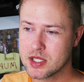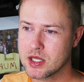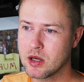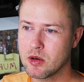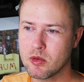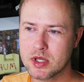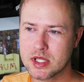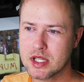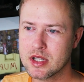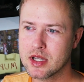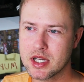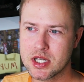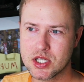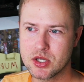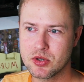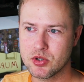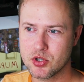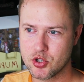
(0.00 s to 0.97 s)
So it wasn't
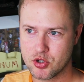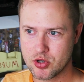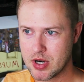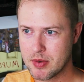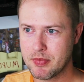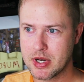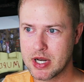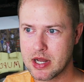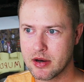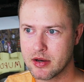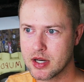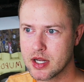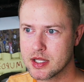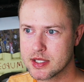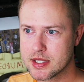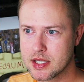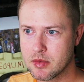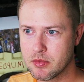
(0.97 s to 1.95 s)
like she was tripping out
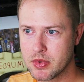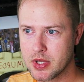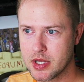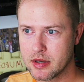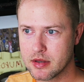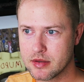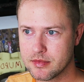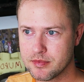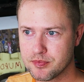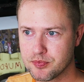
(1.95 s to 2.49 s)
on something.